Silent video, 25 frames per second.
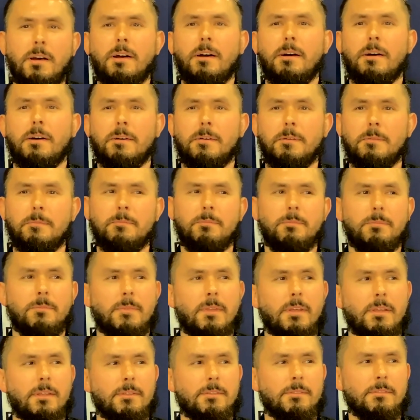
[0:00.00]
uh,
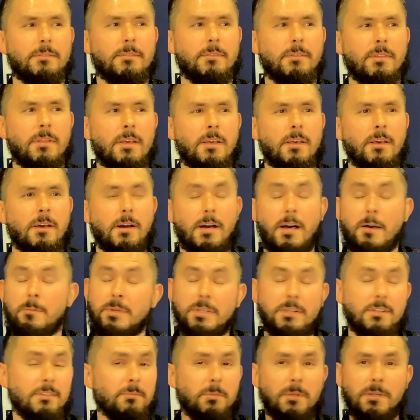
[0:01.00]
and I
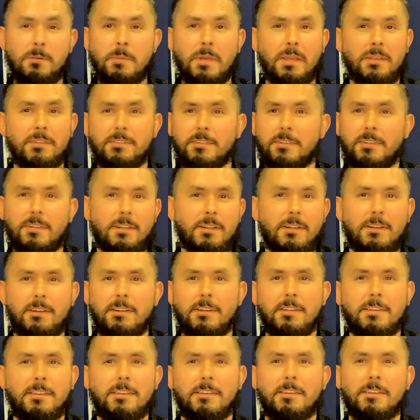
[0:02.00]
mean it's been amazing
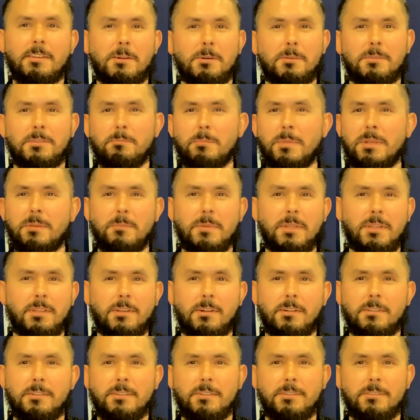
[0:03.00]
here. You know, it's meeting
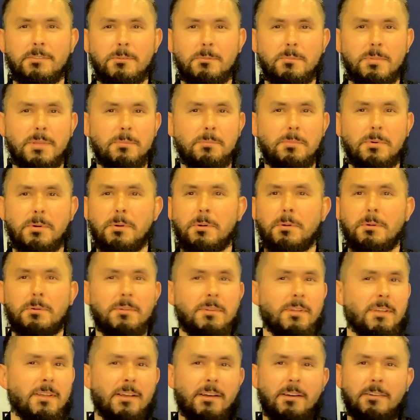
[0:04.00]
all these new people.
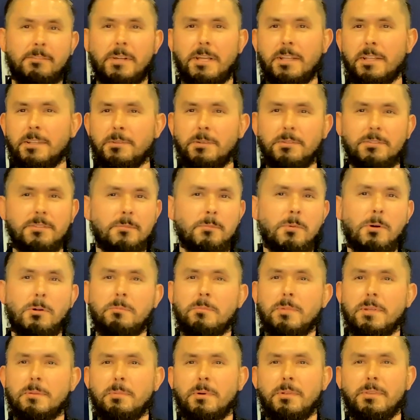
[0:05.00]
Ran into some
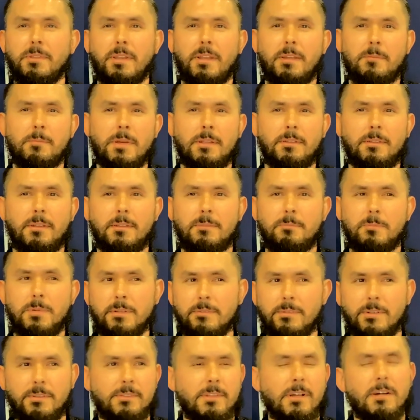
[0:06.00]
old people that I met at
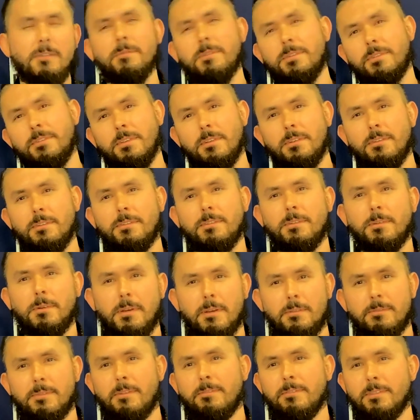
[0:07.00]
previous conferences, so
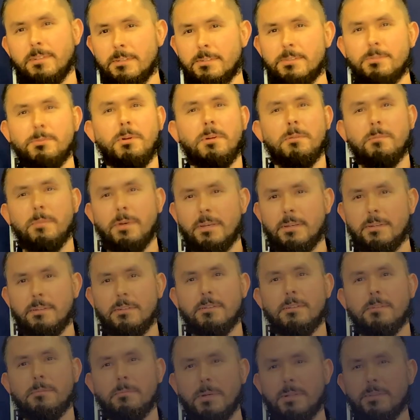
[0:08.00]
I've definitely enjoyed my,
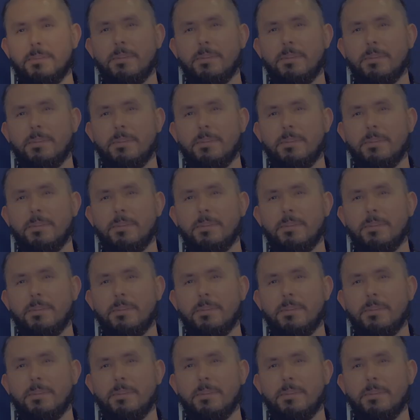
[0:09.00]
my